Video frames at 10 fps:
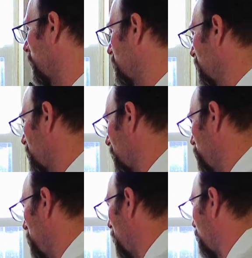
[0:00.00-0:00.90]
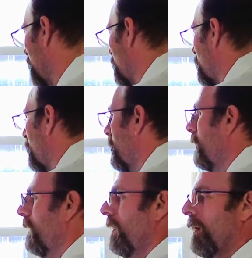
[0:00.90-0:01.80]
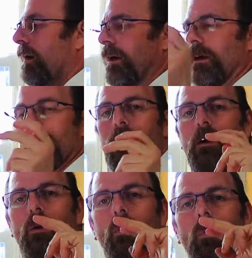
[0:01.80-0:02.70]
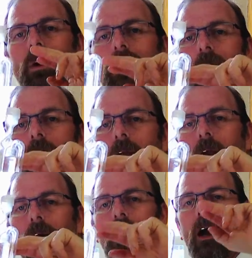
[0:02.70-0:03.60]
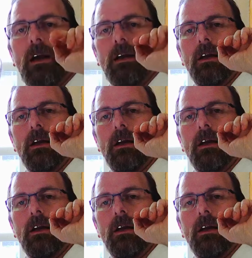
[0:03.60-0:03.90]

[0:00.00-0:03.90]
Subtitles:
is into the bucket. We got our airlock